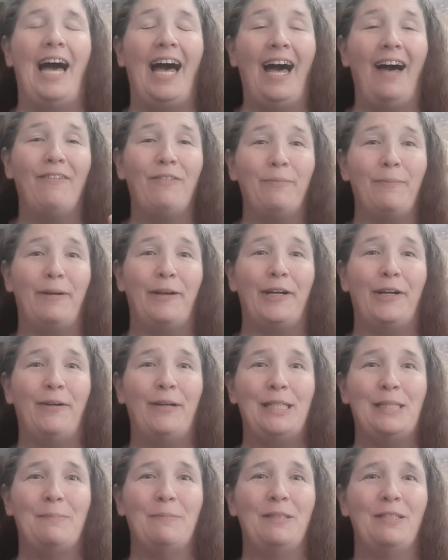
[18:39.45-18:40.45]
Have a Merry
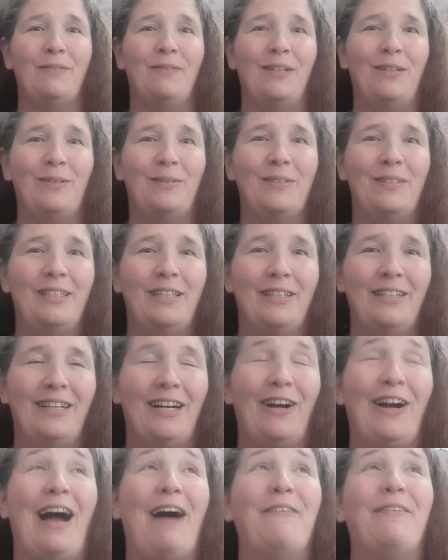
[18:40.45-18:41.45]
Christmas. Have
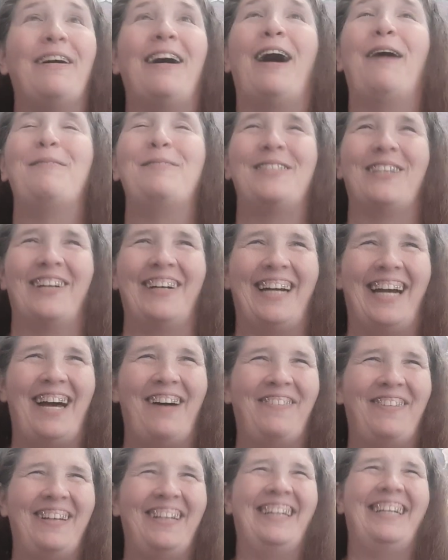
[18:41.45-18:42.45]
a